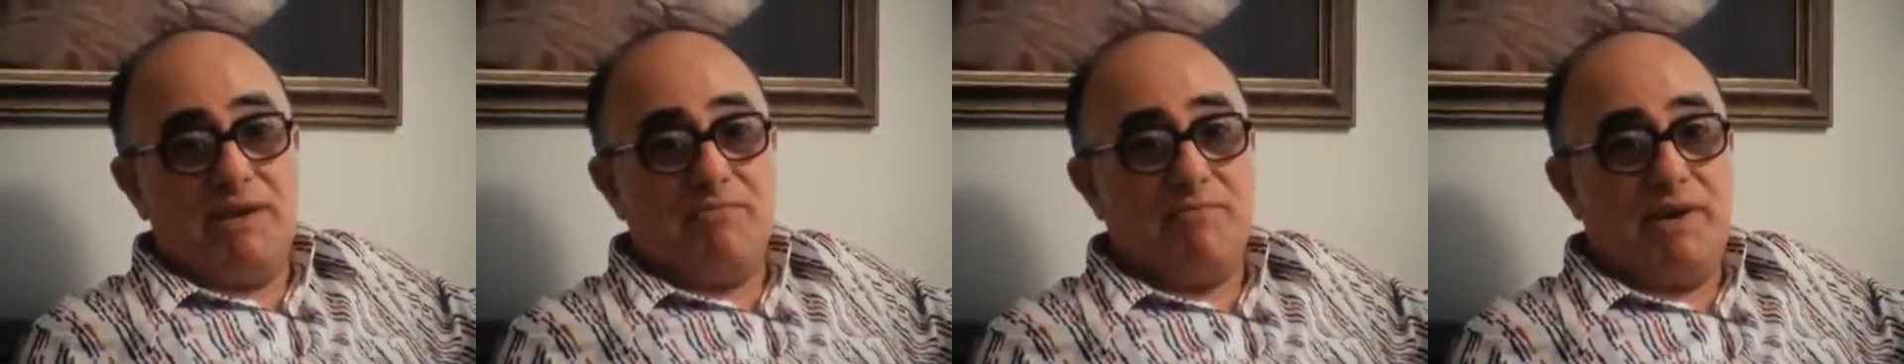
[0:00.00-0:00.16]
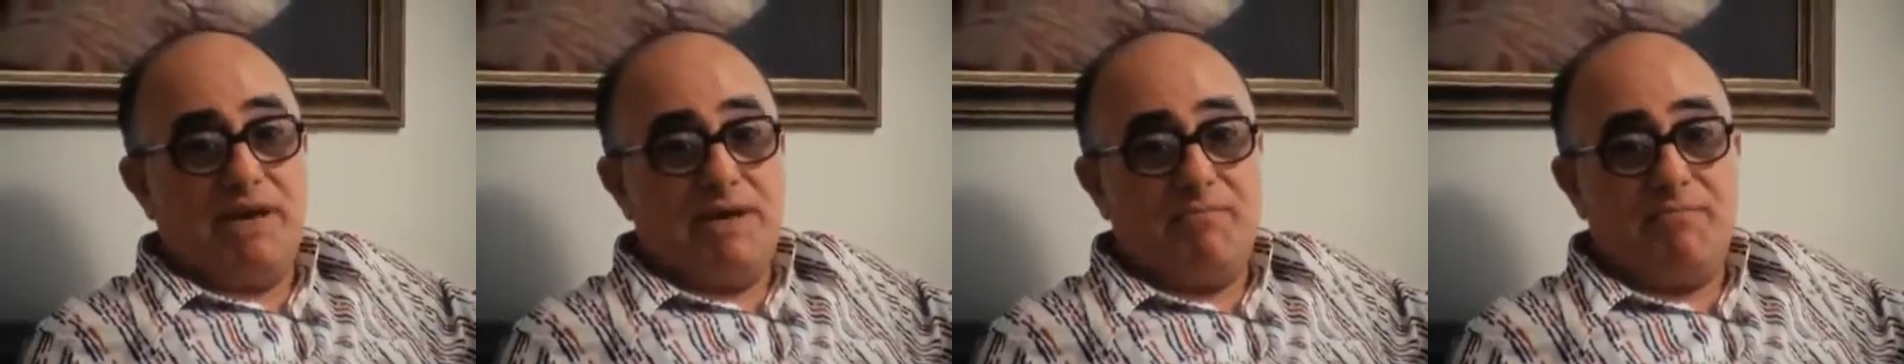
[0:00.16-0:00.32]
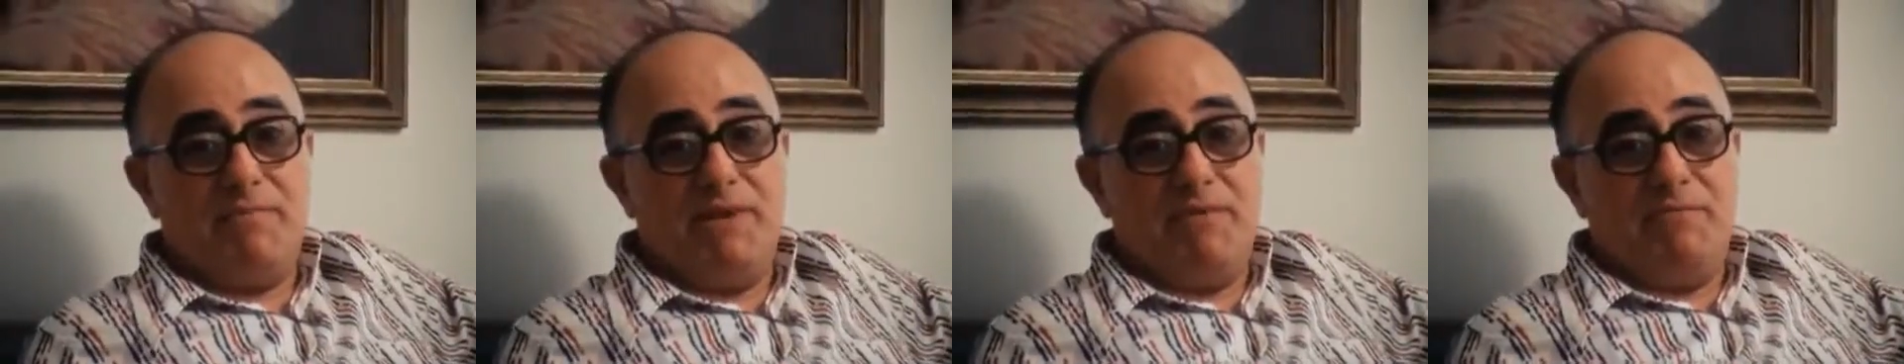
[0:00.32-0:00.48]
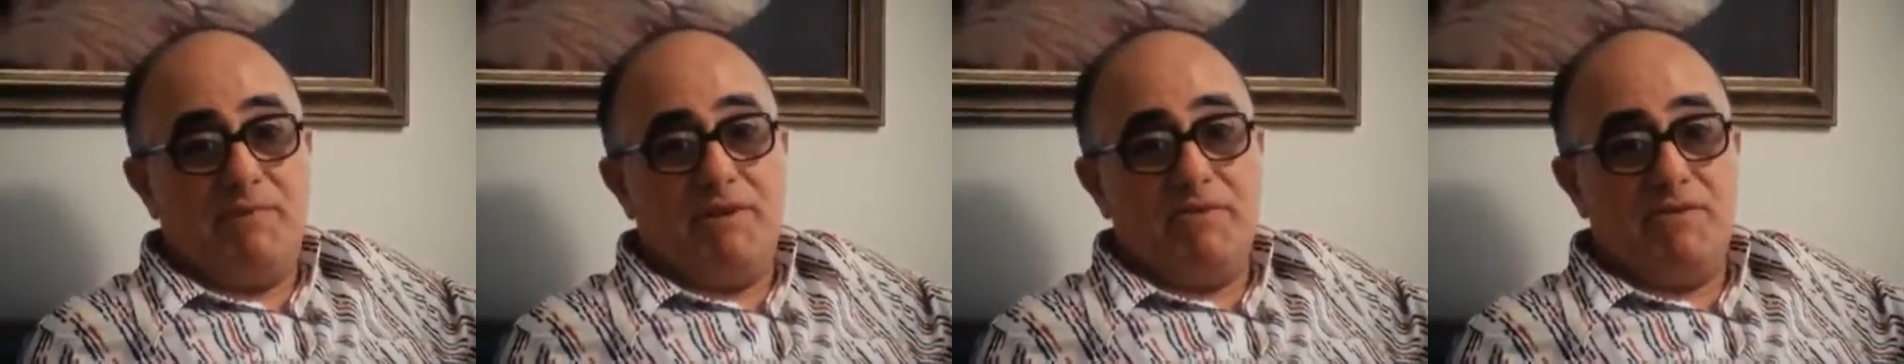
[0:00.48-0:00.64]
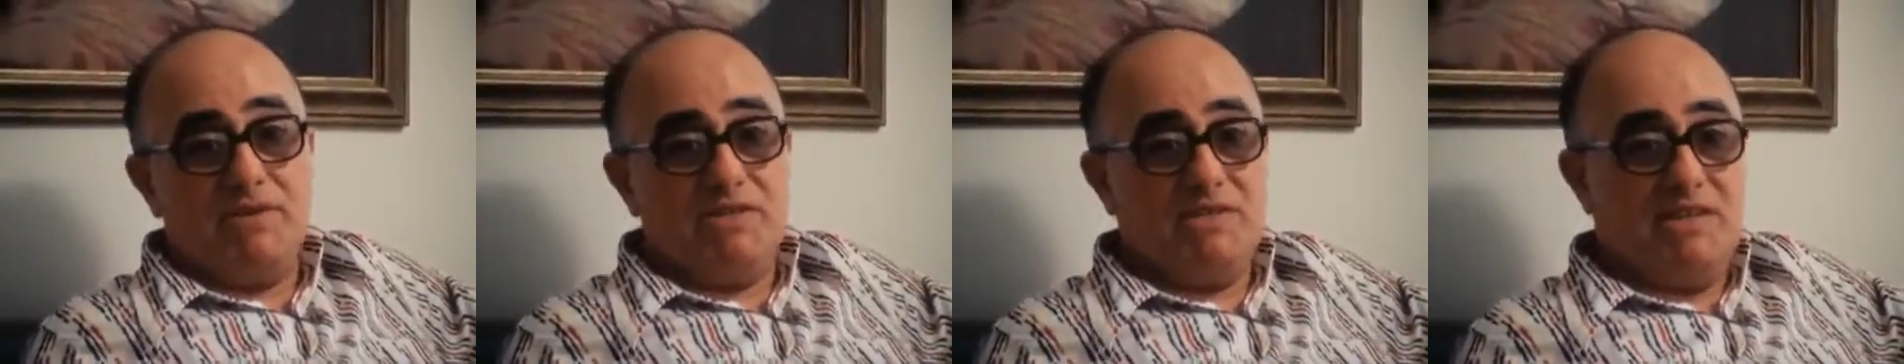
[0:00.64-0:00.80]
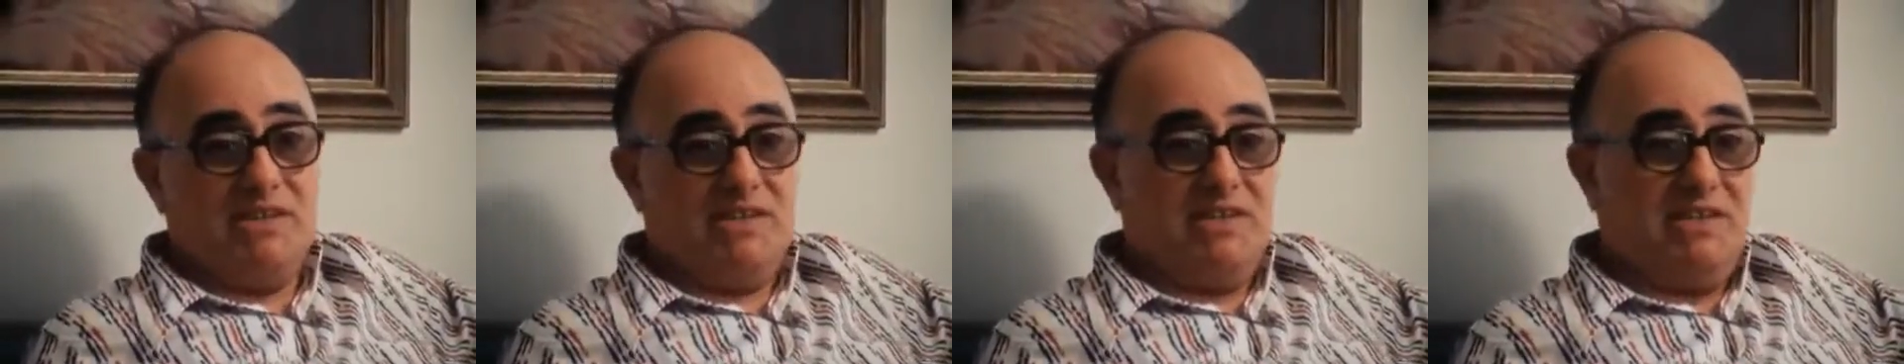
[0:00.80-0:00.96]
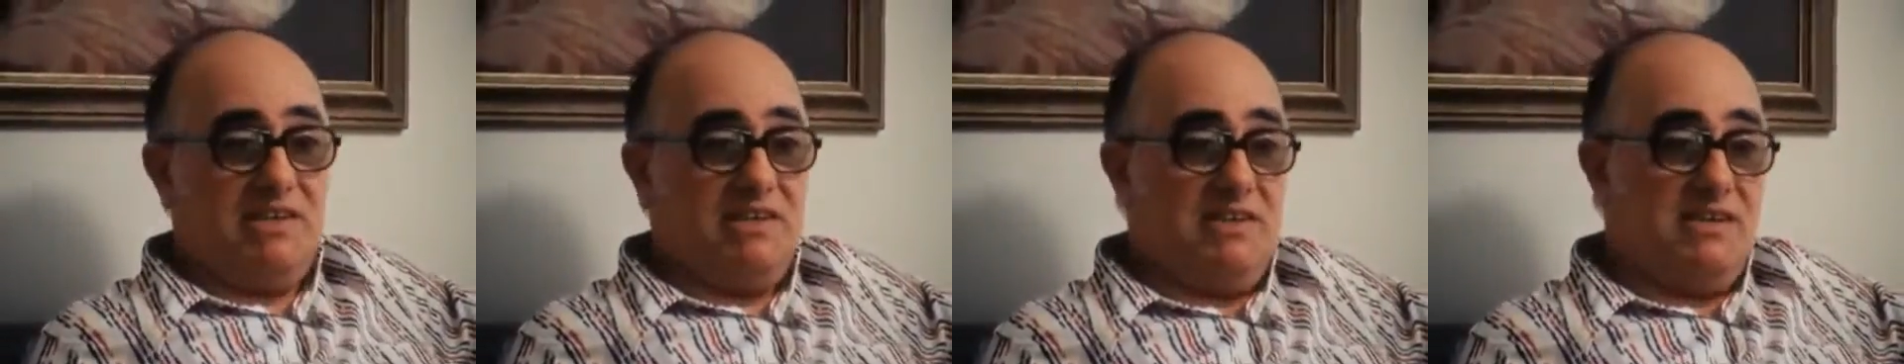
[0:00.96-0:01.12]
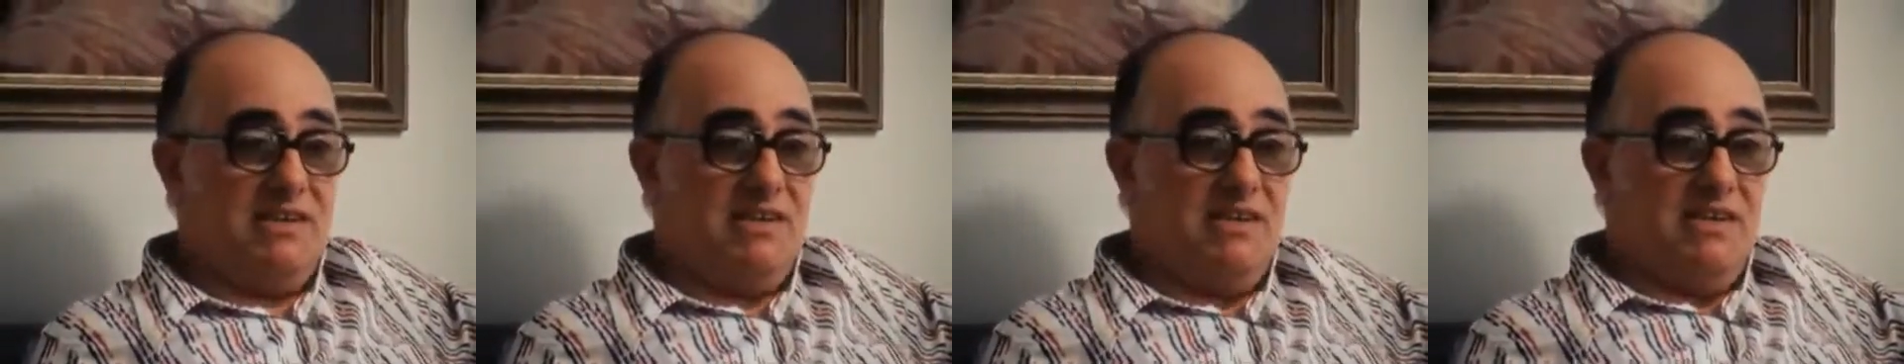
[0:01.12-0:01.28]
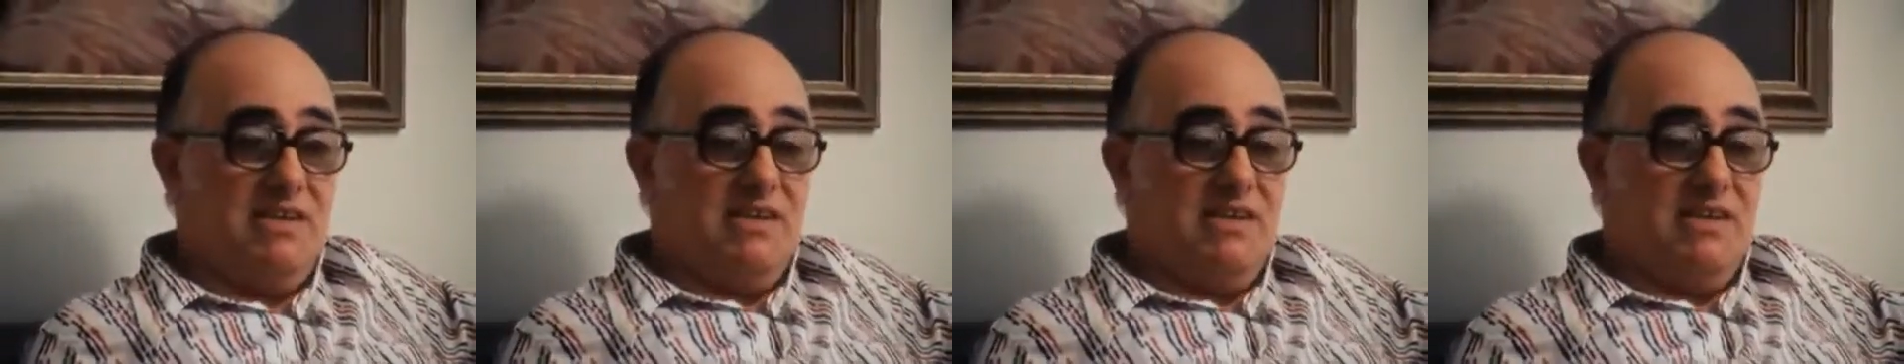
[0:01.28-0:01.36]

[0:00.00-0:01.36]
buy the paper, there was nothing in it.